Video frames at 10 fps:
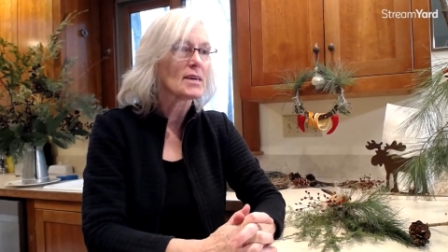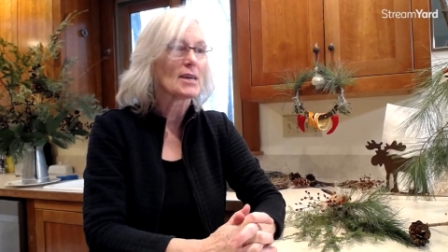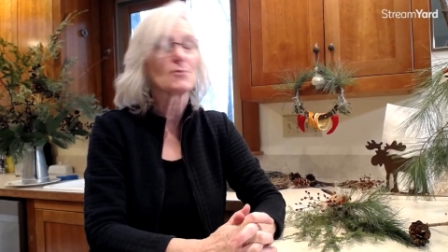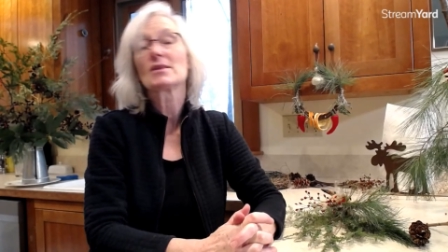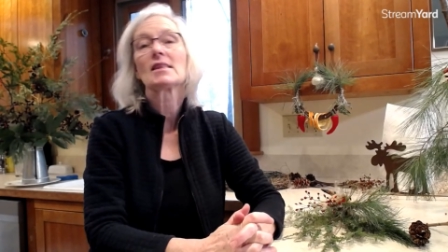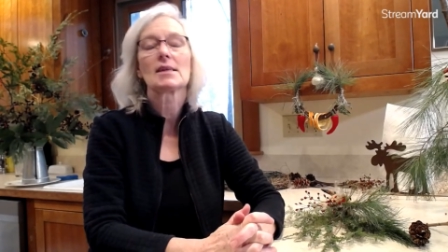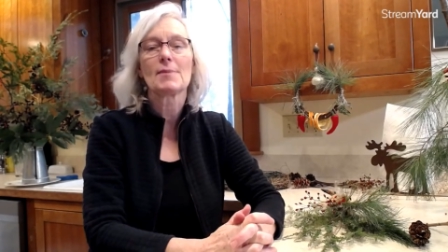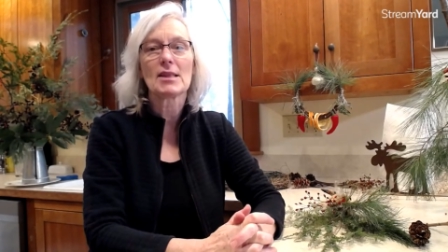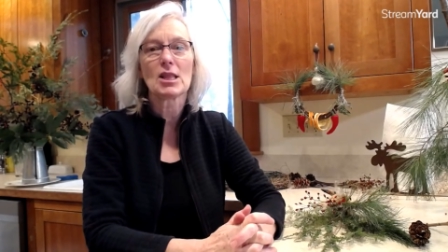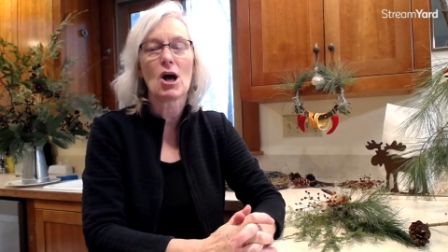Kind of went a
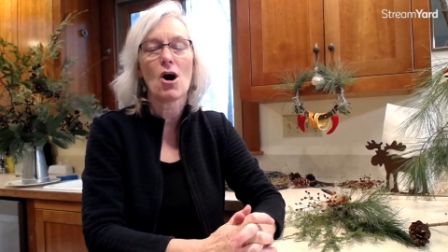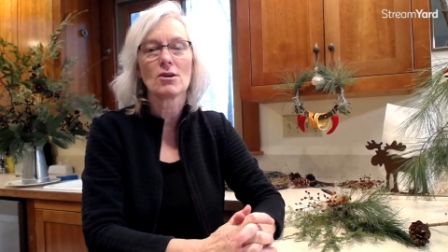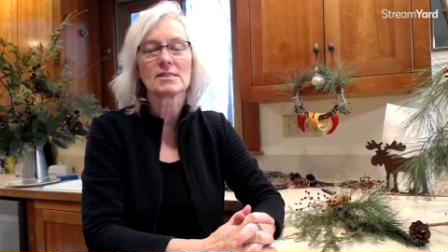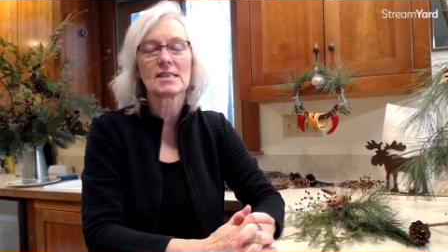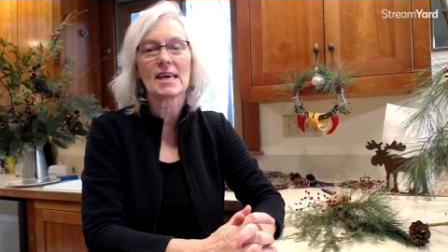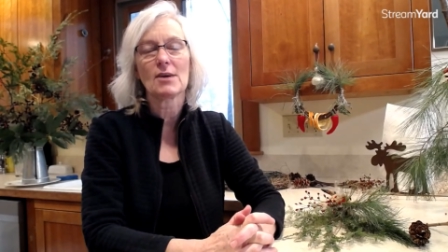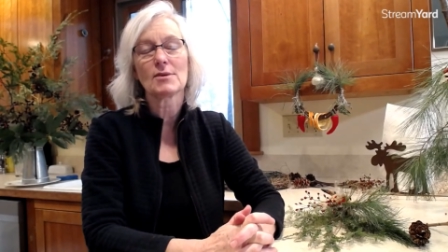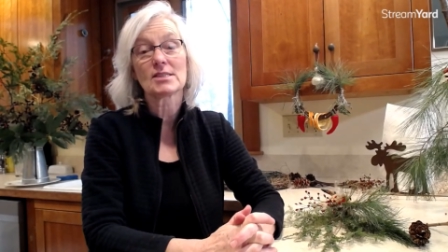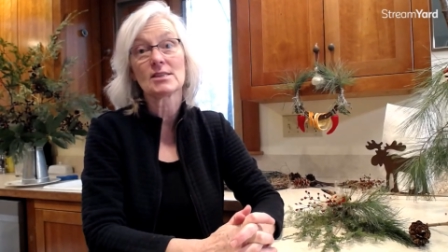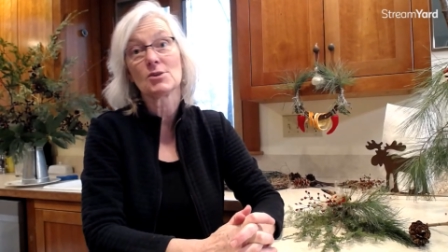little bit long today,
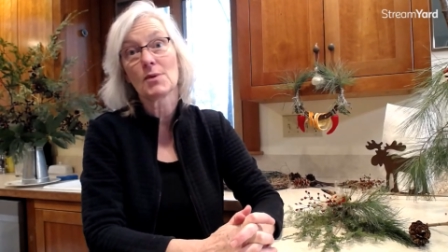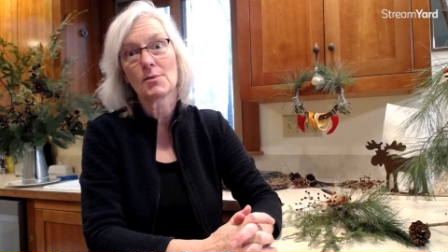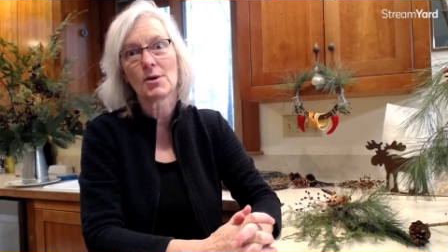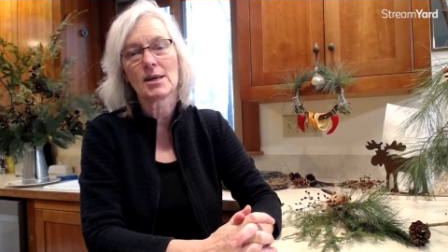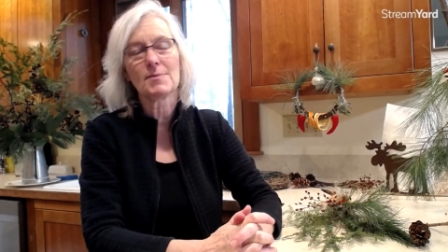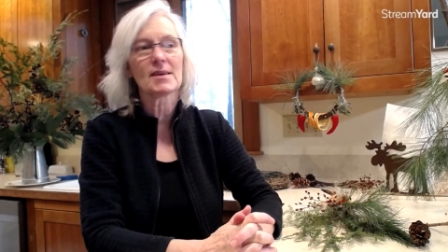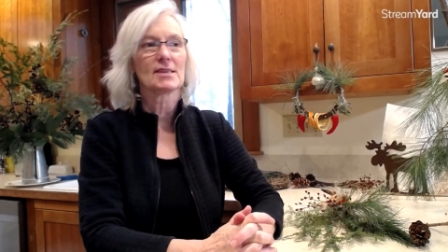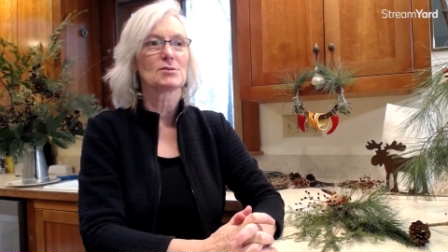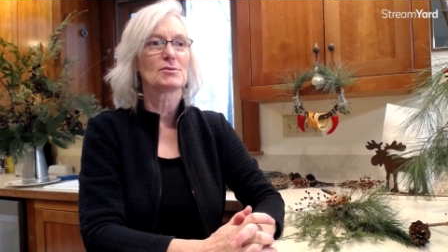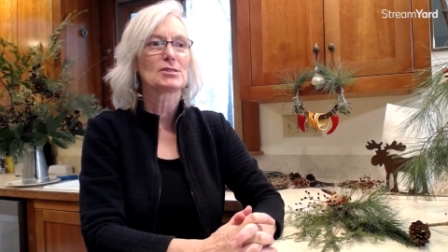which I knew we would
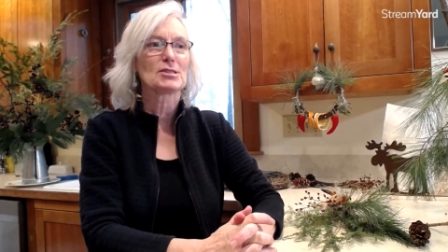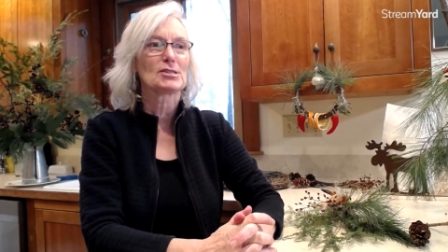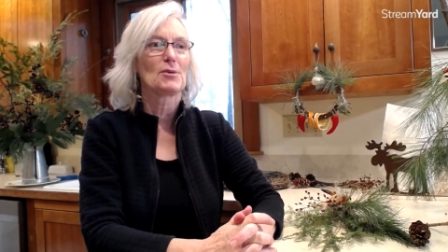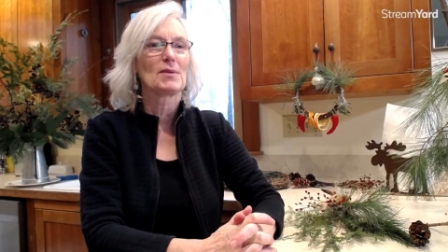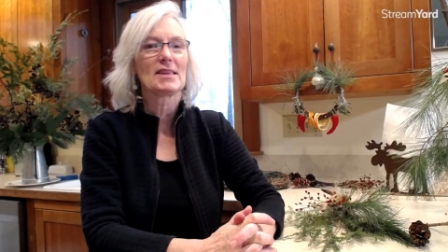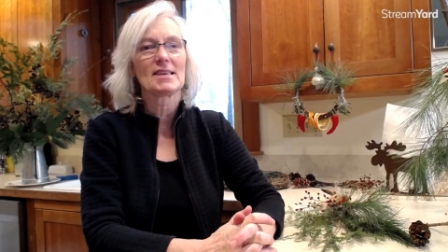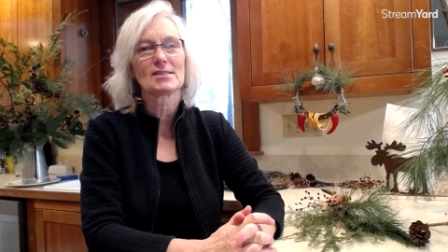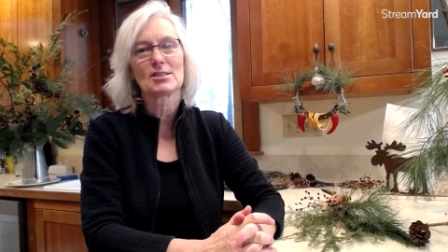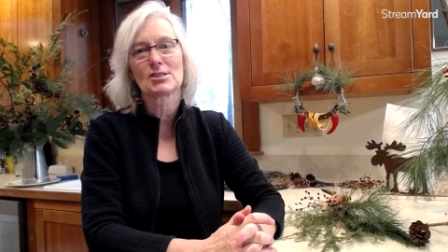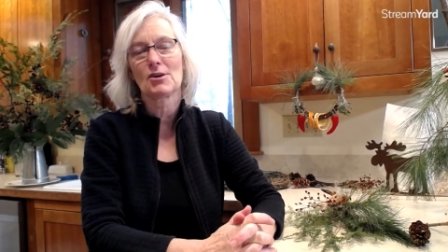because there was just so many
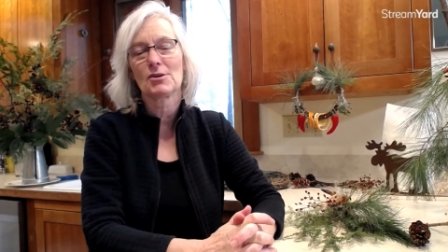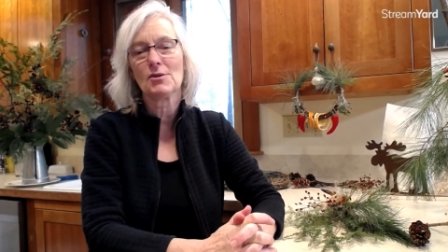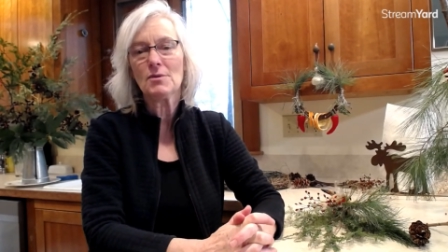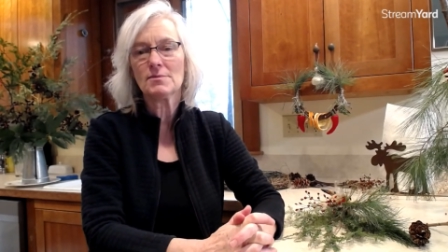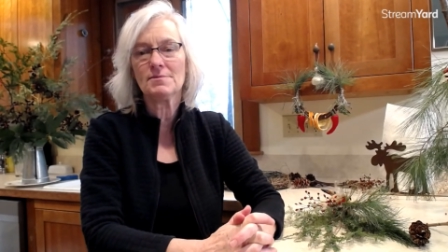things to show you.